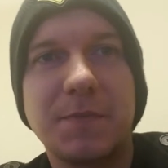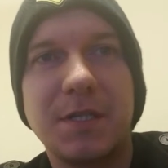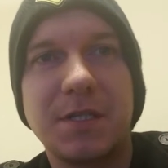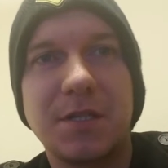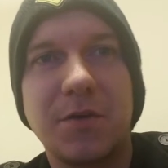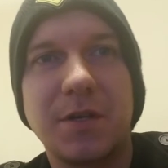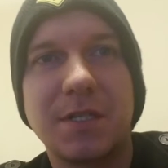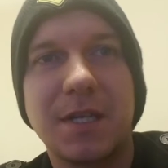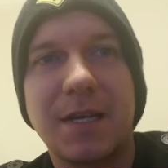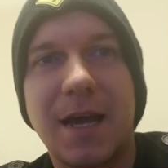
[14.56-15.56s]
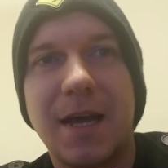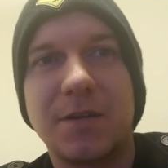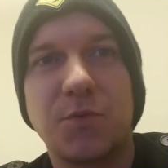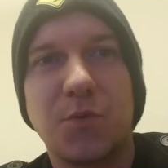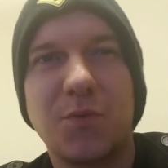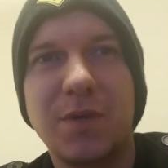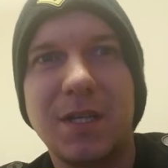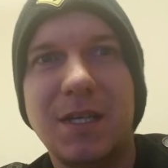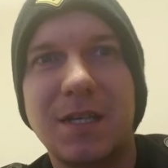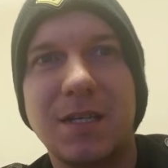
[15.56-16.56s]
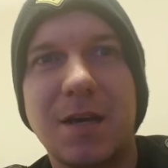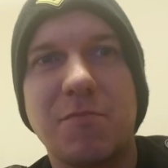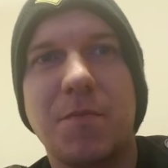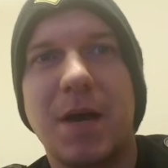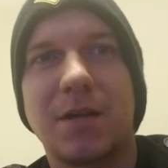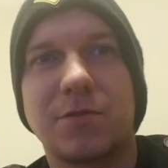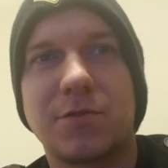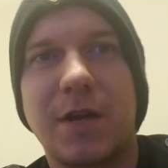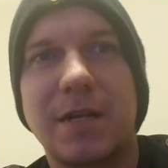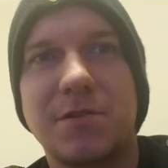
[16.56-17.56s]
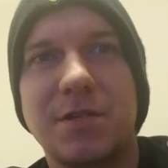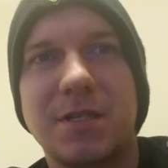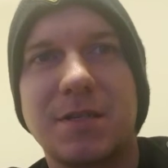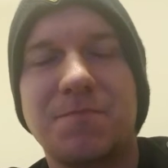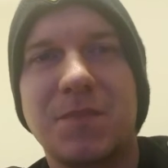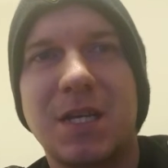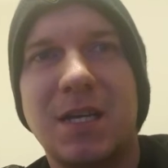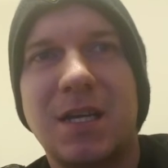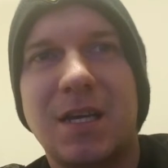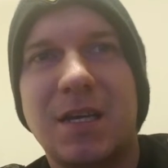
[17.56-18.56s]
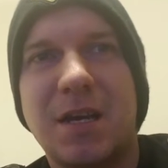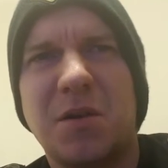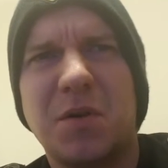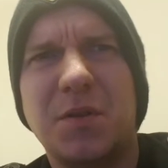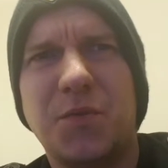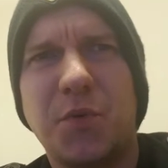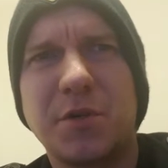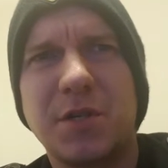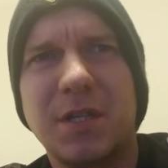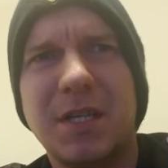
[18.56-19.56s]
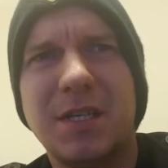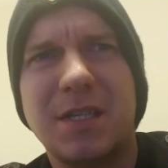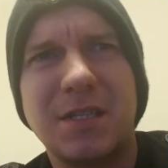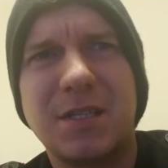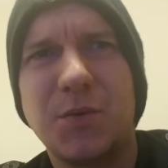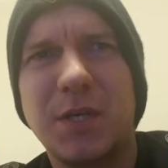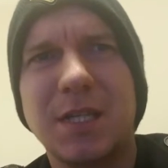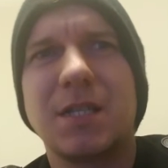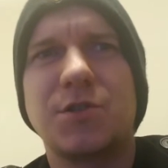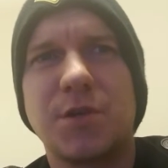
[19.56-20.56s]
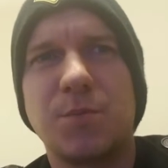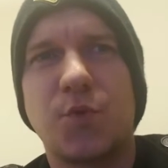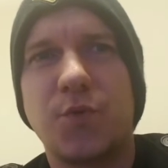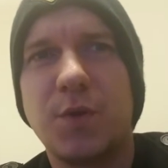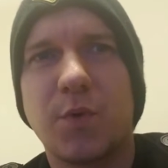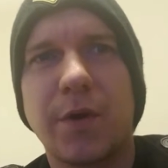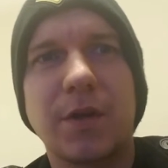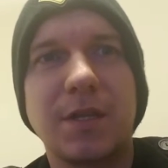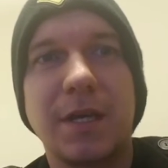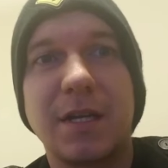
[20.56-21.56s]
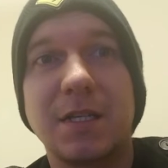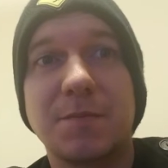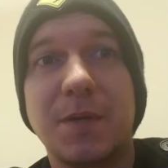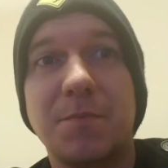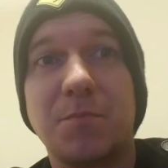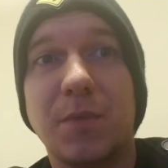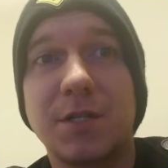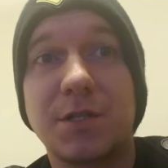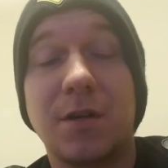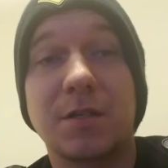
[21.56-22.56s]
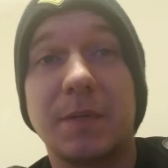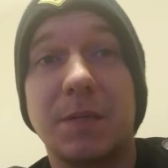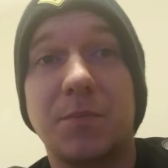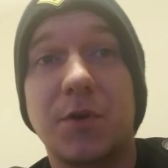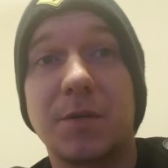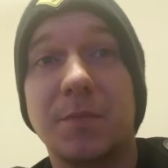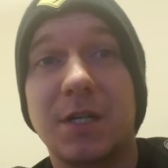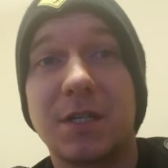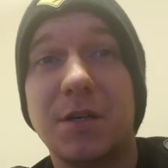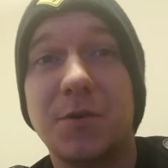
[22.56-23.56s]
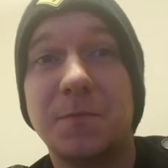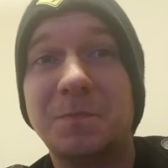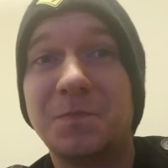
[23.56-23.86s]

been a series that had really in-depth battle strategies. Now, unfortunately, until we get the gym rework that has been much talked about in Pokemon Go,